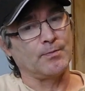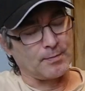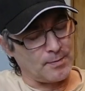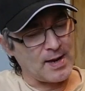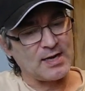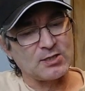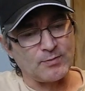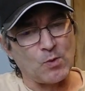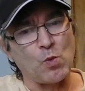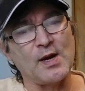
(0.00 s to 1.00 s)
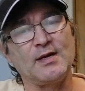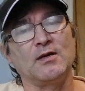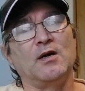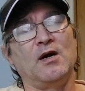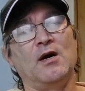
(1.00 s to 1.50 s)
maximum weight
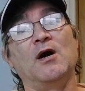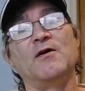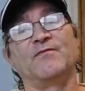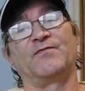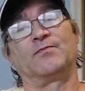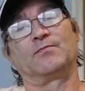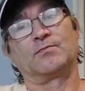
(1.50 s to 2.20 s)
of